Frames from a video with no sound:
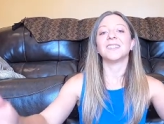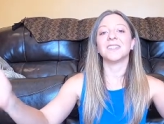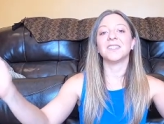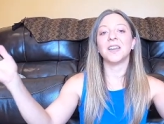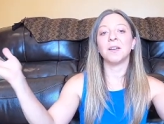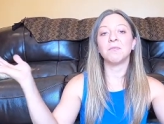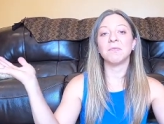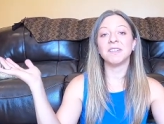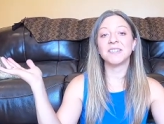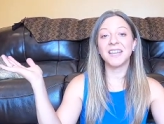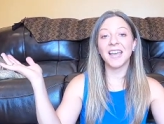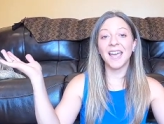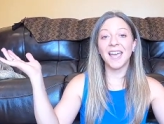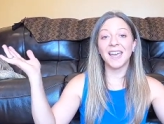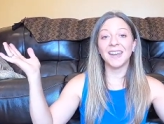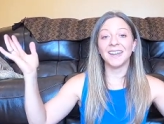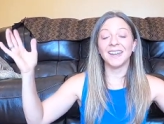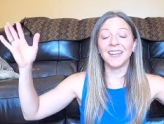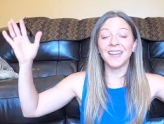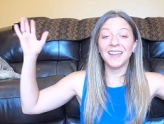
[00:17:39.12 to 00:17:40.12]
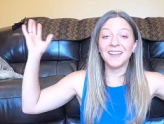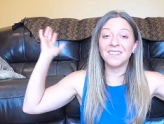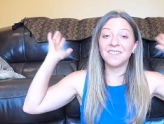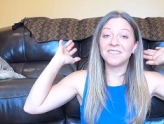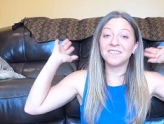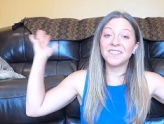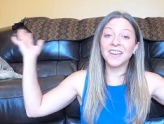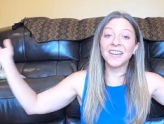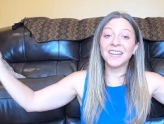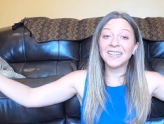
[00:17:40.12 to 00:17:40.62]
So number 10,
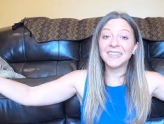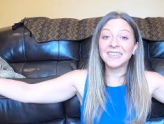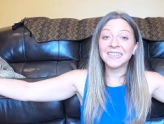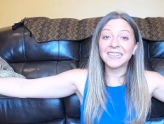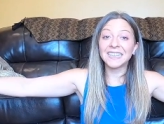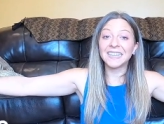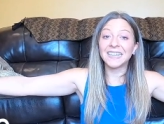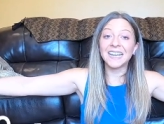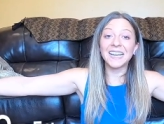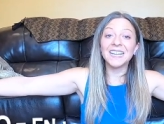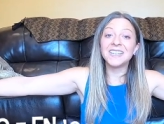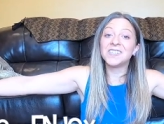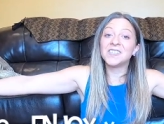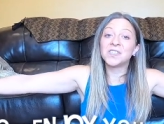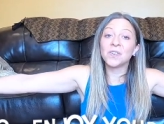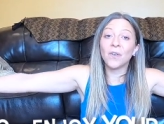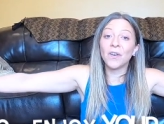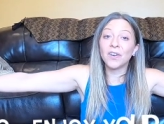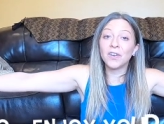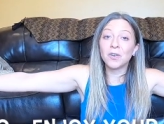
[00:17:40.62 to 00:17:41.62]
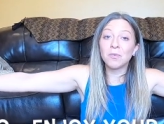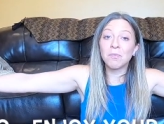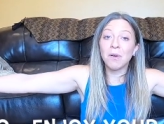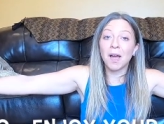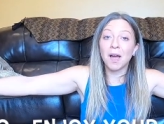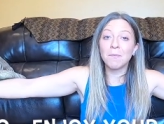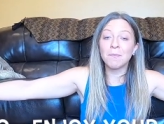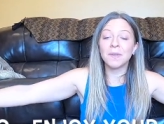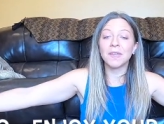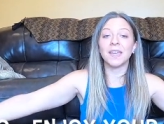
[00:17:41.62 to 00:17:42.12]
finally, enjoy your
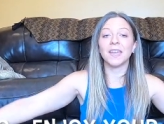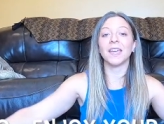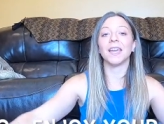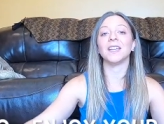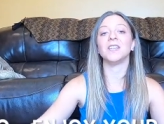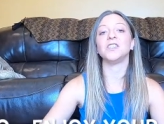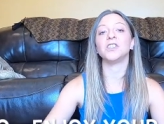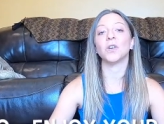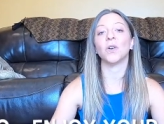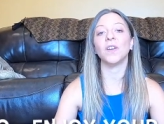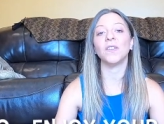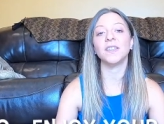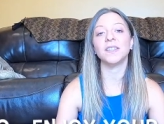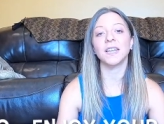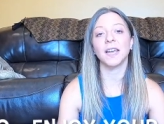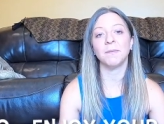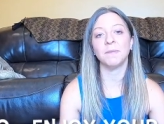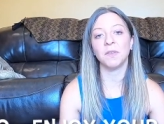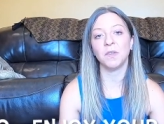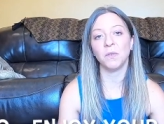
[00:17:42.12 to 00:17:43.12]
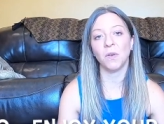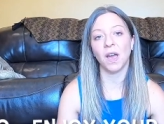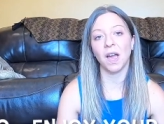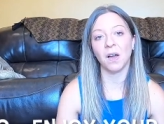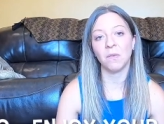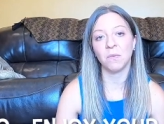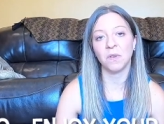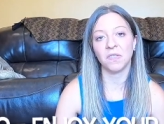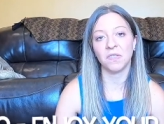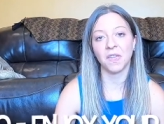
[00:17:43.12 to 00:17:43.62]
puppy. Enjoy the time that you
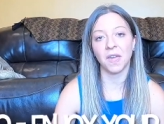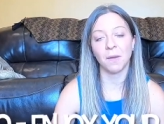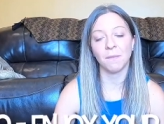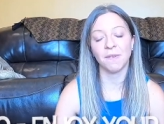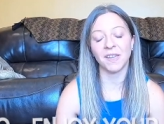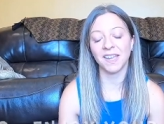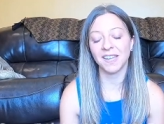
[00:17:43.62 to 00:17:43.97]
have with them.